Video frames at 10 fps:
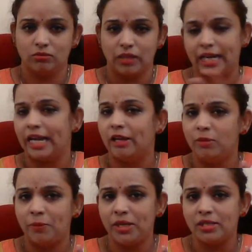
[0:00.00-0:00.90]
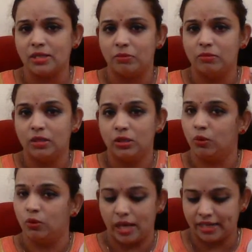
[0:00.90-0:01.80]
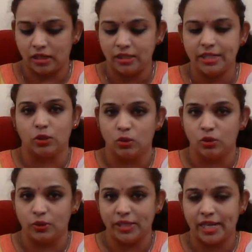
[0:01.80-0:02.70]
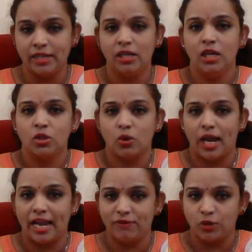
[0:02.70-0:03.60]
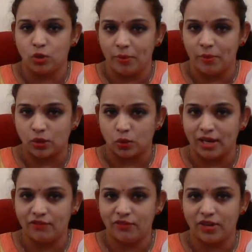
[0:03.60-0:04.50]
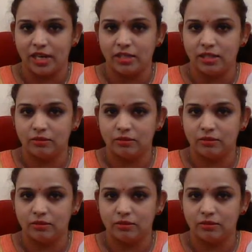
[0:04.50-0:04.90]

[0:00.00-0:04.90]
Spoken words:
And I'll be a piecer. No, I can't take rook into e8. So I have to go back rook f8.